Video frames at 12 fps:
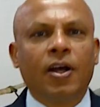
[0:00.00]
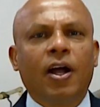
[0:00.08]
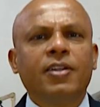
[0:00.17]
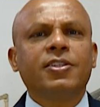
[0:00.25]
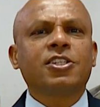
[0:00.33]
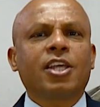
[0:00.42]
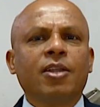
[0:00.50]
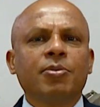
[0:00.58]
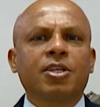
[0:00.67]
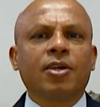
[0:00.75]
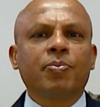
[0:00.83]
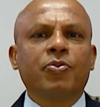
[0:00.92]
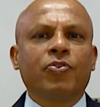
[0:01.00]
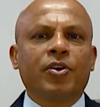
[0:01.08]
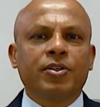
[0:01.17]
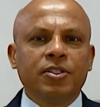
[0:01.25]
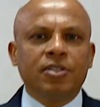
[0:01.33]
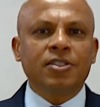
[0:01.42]
And this can be kept for
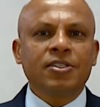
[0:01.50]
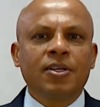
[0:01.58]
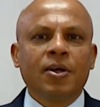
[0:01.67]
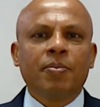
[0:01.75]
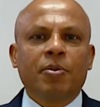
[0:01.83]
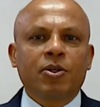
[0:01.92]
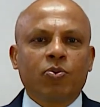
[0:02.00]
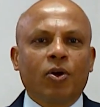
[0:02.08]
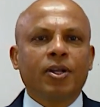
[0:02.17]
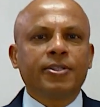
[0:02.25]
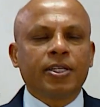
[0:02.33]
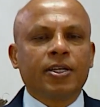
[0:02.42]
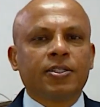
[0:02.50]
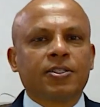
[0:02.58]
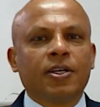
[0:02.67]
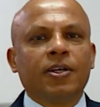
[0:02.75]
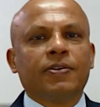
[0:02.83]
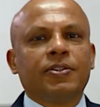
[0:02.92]
years, but only thing is
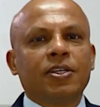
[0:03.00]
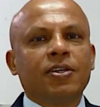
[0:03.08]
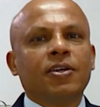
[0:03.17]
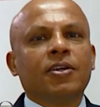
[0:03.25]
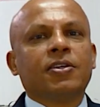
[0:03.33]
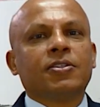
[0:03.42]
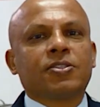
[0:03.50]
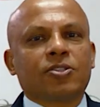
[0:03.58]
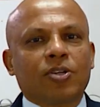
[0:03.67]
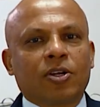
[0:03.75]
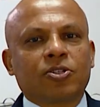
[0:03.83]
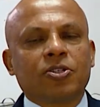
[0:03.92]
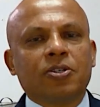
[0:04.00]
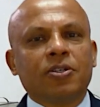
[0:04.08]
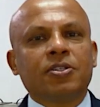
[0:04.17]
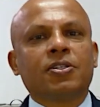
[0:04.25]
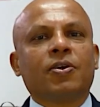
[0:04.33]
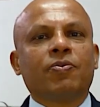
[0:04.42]
the structure,
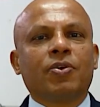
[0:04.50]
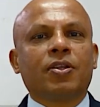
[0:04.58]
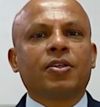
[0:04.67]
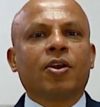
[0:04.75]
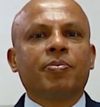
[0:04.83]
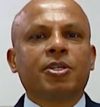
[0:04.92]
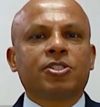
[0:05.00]
will there will be a